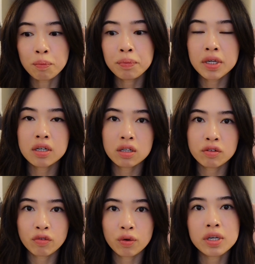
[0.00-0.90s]
be another
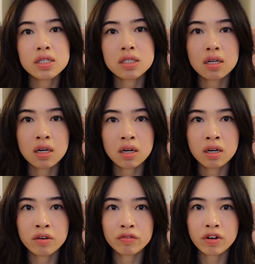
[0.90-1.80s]
voice
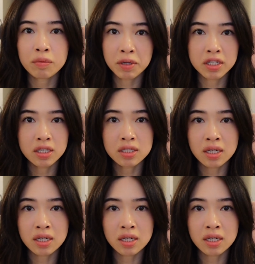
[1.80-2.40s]
of opinions.